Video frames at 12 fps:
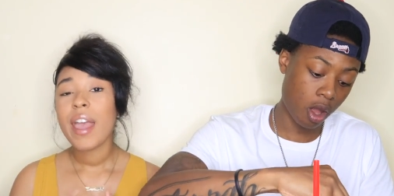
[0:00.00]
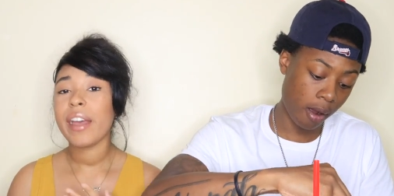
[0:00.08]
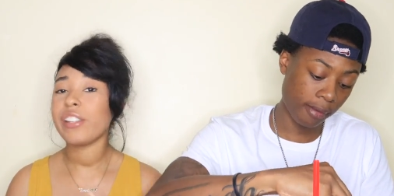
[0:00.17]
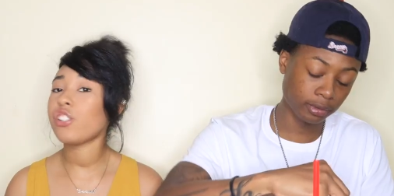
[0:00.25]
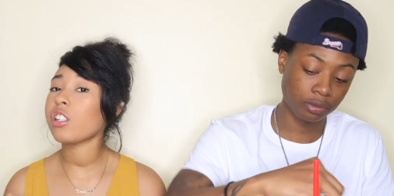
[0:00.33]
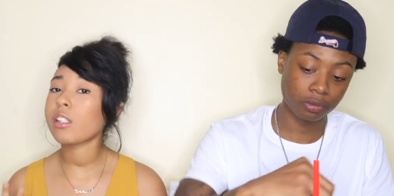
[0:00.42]

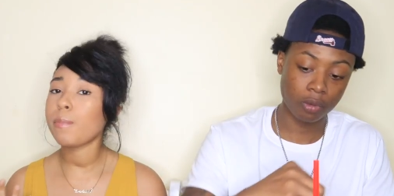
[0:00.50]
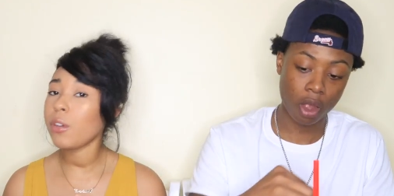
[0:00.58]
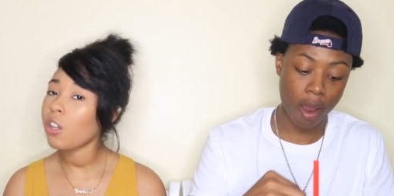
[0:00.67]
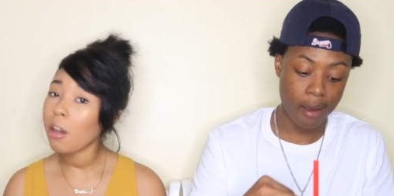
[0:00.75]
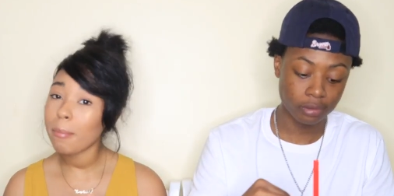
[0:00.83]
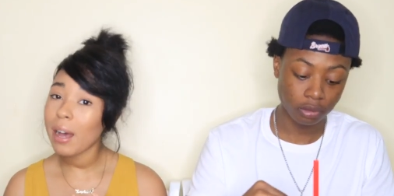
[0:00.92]
Speaker 1: and just
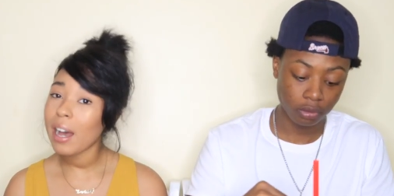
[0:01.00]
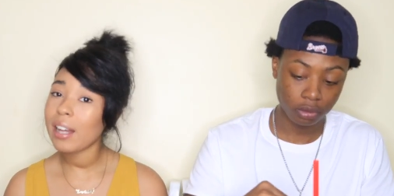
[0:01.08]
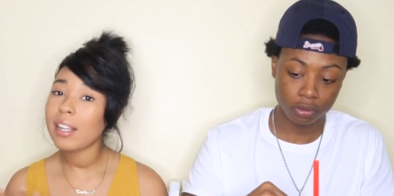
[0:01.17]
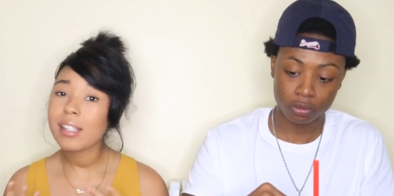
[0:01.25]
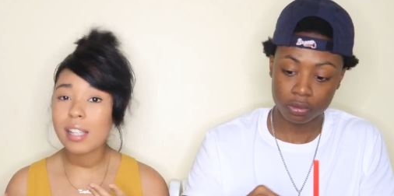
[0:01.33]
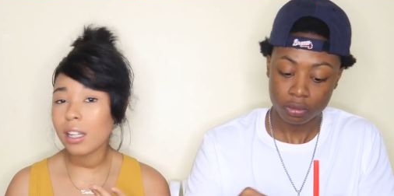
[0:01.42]
speak your
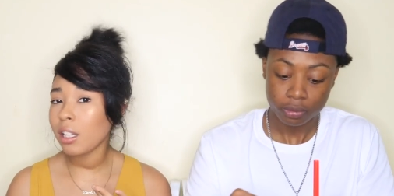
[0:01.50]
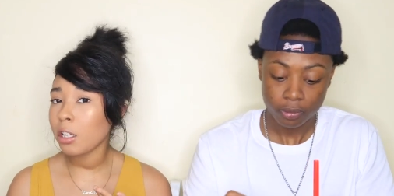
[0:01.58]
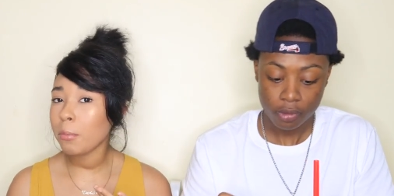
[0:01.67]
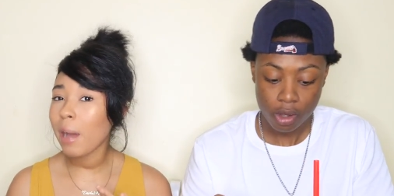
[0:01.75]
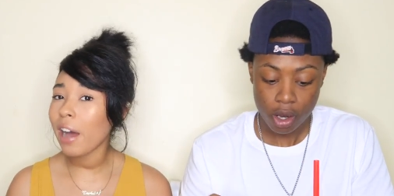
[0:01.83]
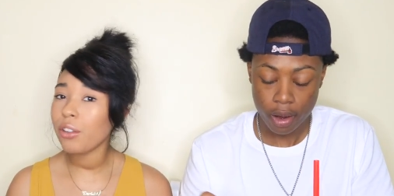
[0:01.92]
mind and
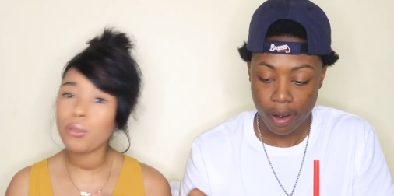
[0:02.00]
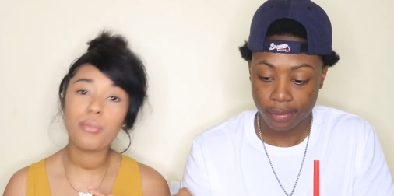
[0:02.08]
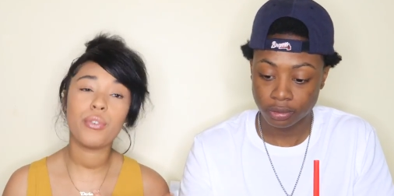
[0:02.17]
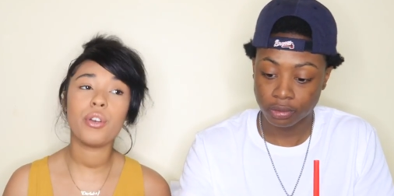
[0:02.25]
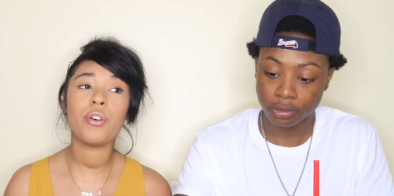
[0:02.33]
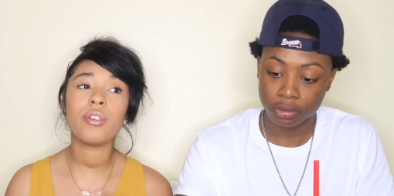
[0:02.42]
telling them how
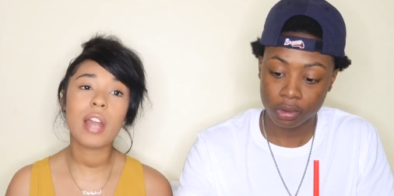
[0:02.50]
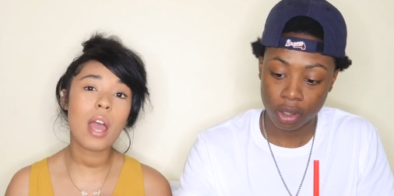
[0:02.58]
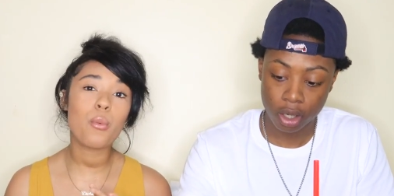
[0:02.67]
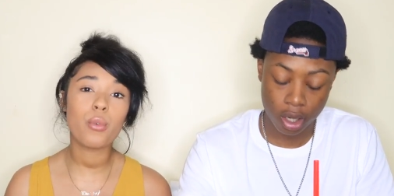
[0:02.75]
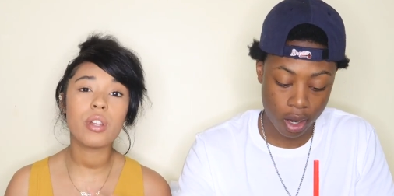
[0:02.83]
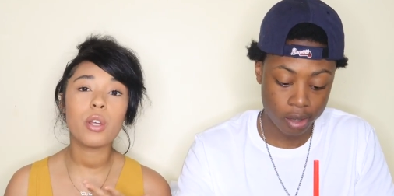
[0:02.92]
you feel
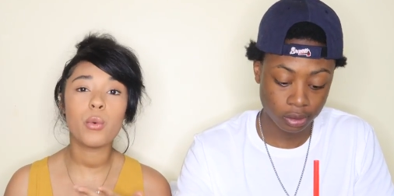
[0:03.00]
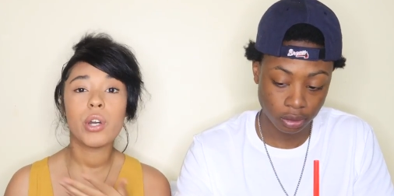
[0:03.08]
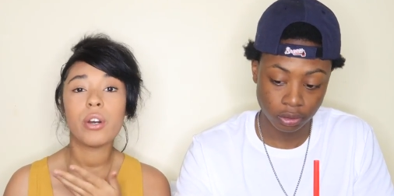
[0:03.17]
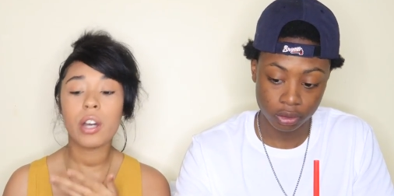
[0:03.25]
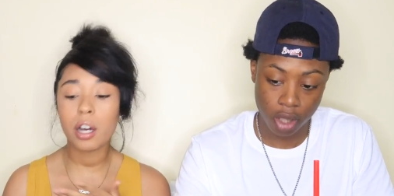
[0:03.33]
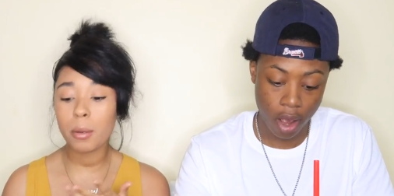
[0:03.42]
that really
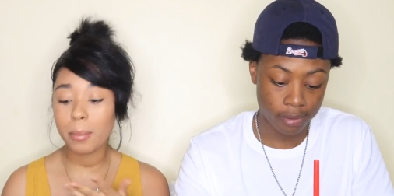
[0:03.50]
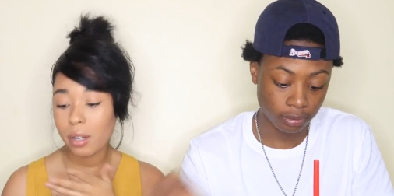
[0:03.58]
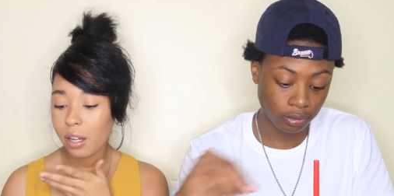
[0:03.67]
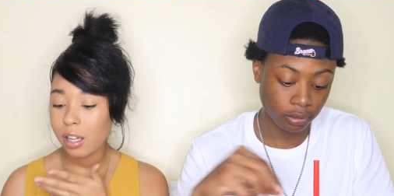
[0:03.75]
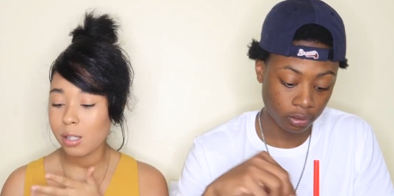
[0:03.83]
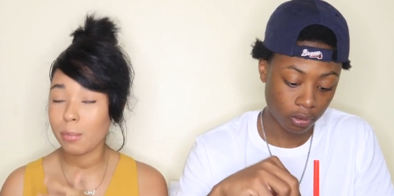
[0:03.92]
will help
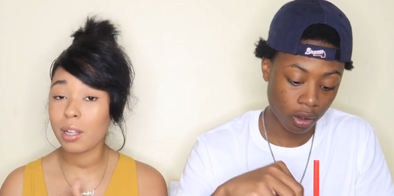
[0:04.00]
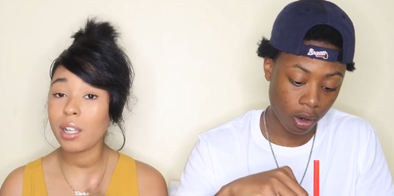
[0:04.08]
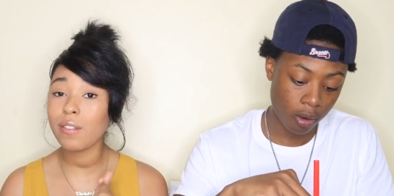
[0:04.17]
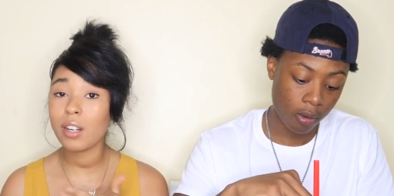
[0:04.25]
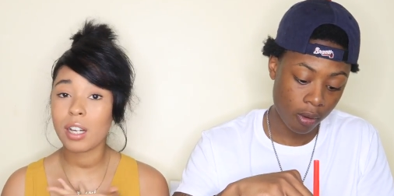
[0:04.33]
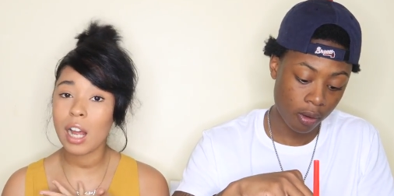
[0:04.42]
because
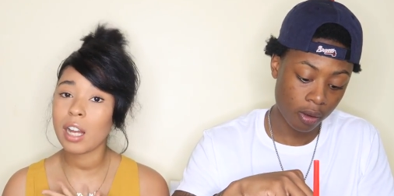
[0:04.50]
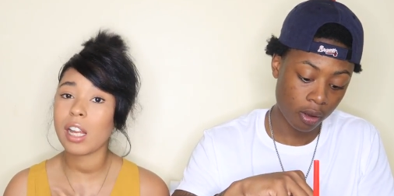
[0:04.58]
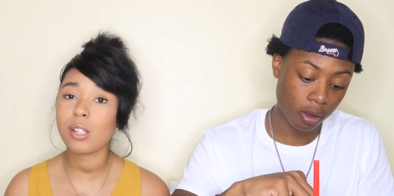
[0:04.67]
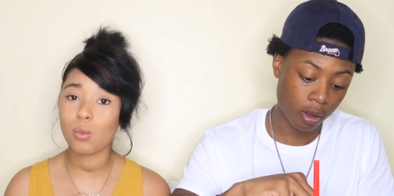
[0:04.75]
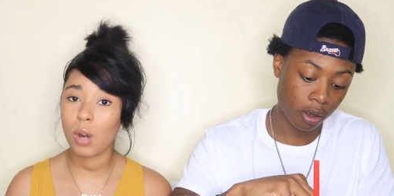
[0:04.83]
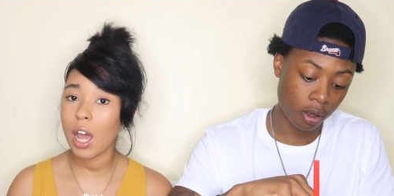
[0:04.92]
believe it or
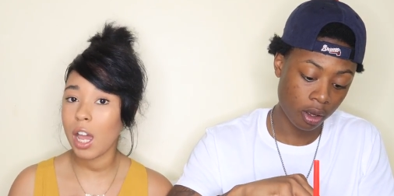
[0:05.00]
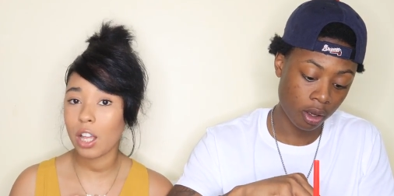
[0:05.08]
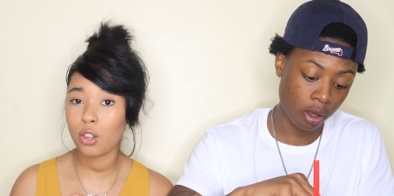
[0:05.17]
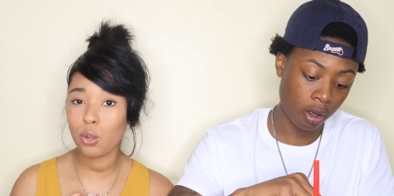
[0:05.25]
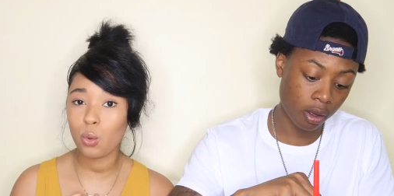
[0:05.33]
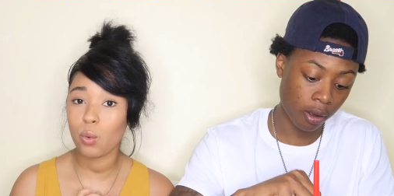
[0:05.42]
not that's what i
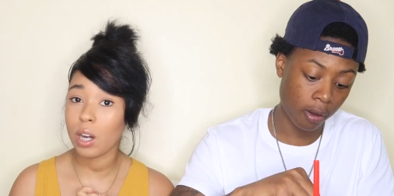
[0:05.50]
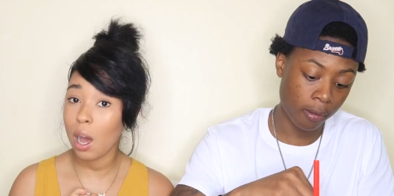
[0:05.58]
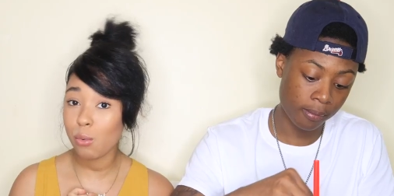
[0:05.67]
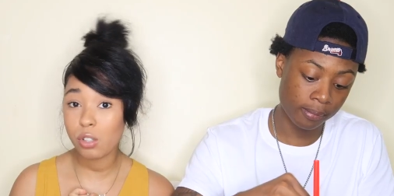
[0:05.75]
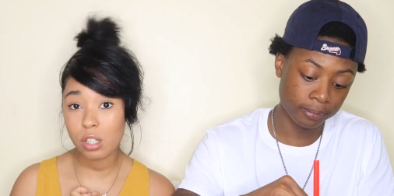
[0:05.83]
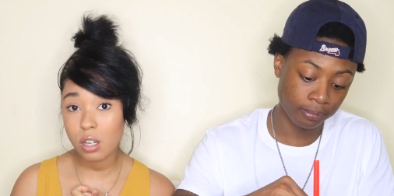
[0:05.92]
had to do
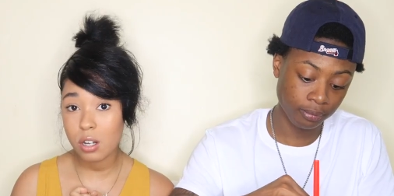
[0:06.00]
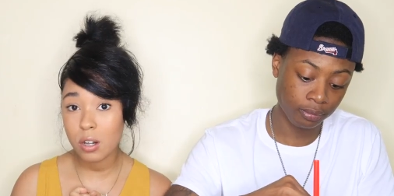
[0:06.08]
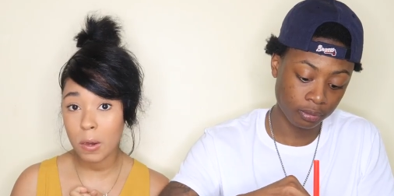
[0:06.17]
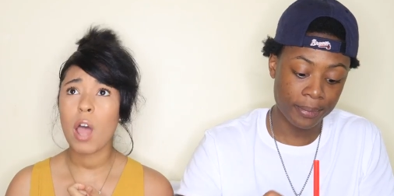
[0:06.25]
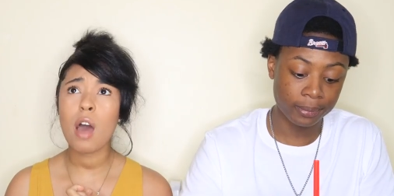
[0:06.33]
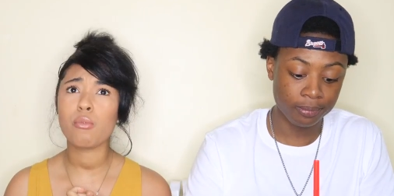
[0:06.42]
when i was
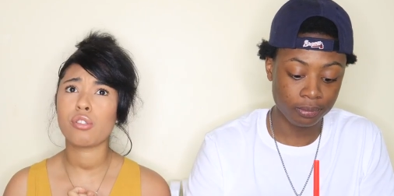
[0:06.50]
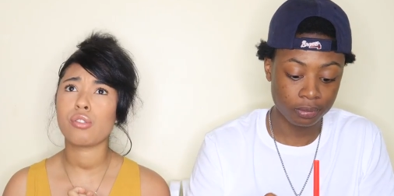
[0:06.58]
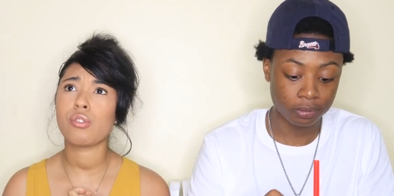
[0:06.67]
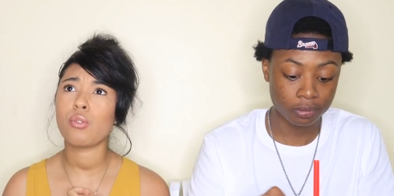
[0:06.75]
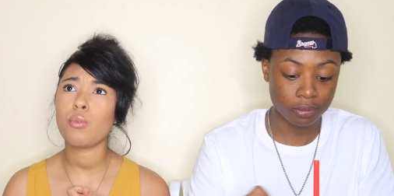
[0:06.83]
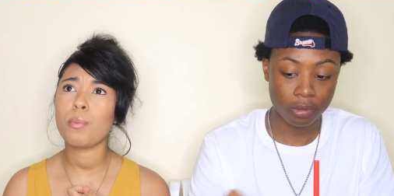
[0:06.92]
young i
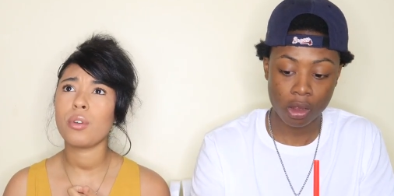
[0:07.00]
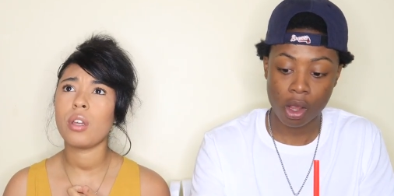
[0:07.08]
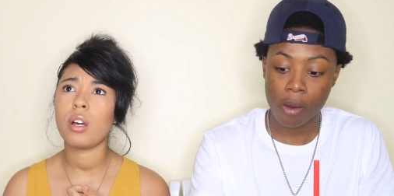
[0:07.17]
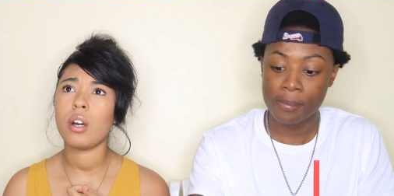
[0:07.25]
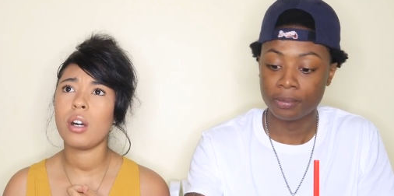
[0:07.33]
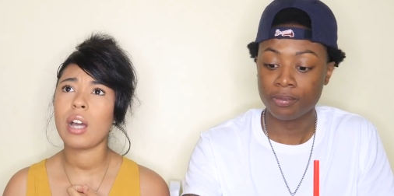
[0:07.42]
was
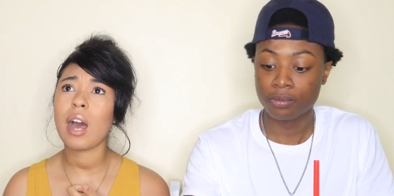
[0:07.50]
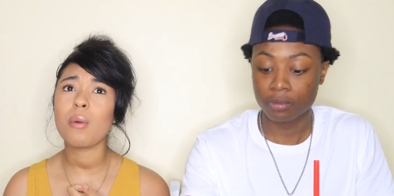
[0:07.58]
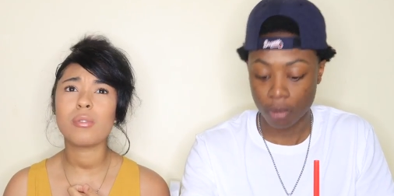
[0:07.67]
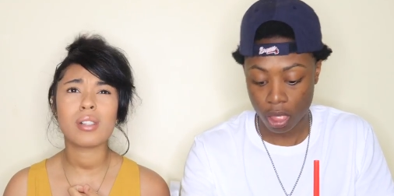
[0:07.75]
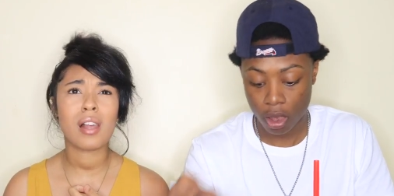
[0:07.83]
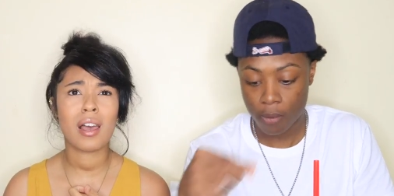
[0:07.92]
super young
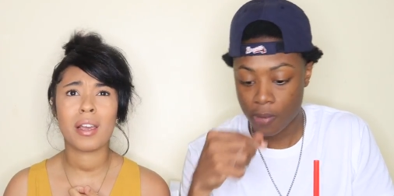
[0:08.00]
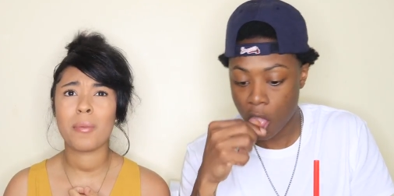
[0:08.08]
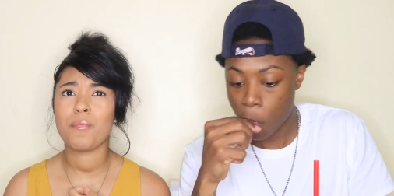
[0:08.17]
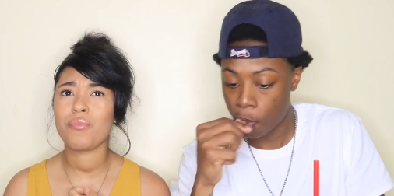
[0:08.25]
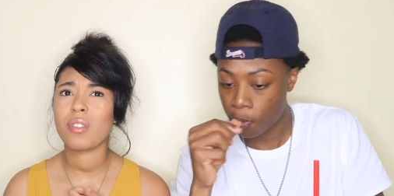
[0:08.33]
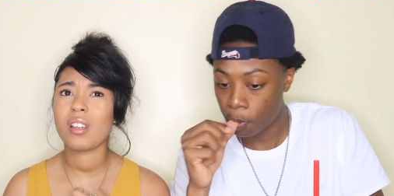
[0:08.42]
i was
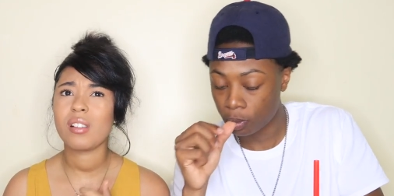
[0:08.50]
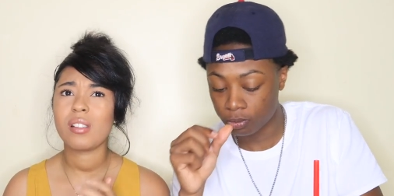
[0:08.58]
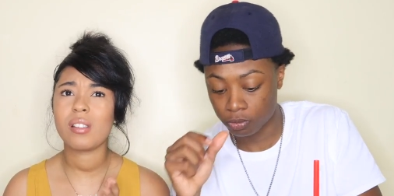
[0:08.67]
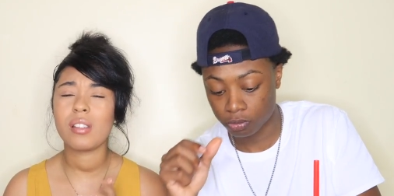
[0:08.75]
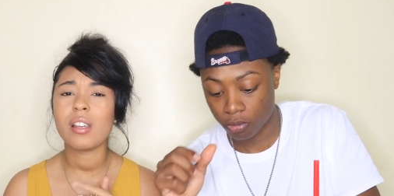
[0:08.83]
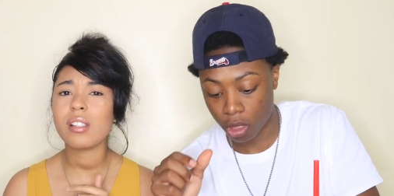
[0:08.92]
like
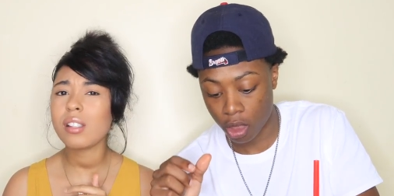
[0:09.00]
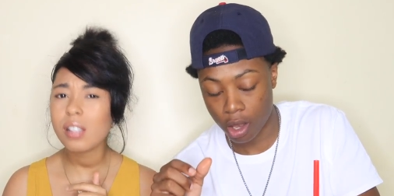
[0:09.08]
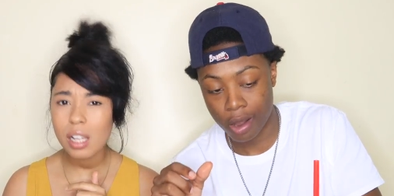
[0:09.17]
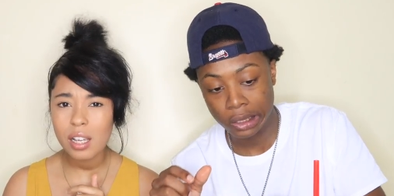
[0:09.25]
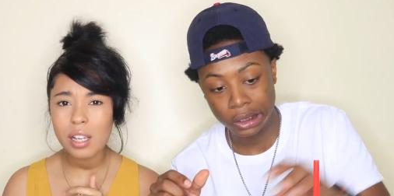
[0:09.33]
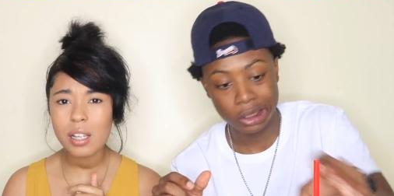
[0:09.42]

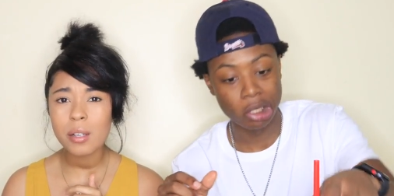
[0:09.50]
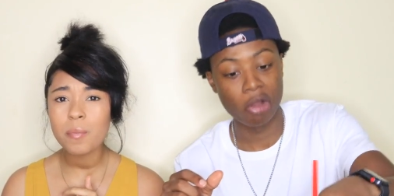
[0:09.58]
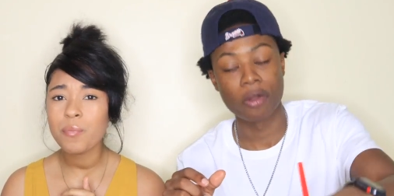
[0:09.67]
16